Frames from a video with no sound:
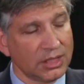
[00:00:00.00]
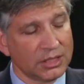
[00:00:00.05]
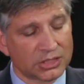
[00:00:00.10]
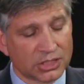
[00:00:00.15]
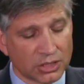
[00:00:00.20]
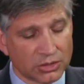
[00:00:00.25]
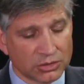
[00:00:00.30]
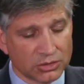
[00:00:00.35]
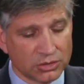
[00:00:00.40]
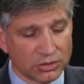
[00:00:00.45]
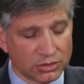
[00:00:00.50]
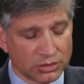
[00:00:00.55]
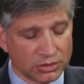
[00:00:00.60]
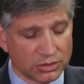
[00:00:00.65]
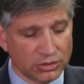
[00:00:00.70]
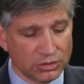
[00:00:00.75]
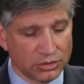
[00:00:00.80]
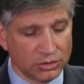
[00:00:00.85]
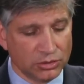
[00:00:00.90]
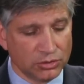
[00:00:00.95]
So
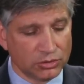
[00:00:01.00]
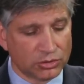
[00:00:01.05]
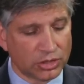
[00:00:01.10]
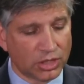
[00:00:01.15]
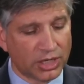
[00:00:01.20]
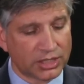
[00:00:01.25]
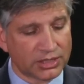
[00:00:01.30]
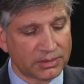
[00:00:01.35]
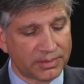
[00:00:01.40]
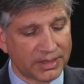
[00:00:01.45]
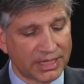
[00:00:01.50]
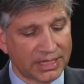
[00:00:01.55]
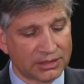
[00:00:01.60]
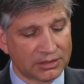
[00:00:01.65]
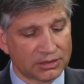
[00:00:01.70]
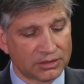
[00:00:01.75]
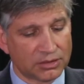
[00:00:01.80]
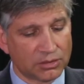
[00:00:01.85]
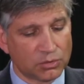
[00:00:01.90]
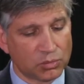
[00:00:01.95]
you talked
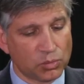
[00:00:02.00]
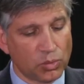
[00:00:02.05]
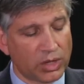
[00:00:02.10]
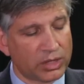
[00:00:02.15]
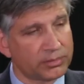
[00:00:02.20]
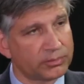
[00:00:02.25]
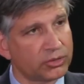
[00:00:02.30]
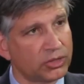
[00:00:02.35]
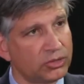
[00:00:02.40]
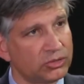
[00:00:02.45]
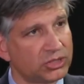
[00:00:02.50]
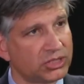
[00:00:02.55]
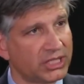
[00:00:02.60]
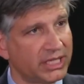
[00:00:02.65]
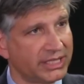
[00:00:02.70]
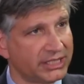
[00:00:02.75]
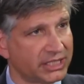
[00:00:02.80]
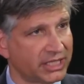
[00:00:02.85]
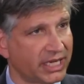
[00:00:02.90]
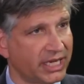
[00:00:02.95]
about one approach
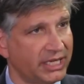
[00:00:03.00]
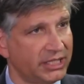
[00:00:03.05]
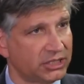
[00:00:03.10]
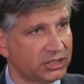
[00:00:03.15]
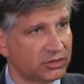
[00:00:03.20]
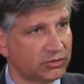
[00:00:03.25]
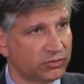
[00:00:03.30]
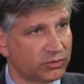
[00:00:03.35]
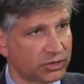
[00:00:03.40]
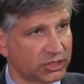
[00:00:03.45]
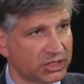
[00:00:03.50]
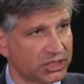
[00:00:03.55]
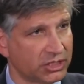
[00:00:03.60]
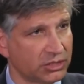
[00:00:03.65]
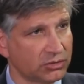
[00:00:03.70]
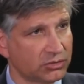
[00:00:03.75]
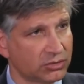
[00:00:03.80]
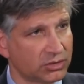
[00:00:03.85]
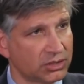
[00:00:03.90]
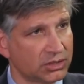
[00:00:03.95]
to education for
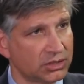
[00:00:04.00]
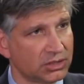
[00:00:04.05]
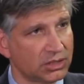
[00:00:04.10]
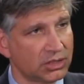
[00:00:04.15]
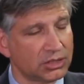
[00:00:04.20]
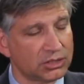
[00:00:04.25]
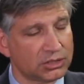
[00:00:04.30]
children.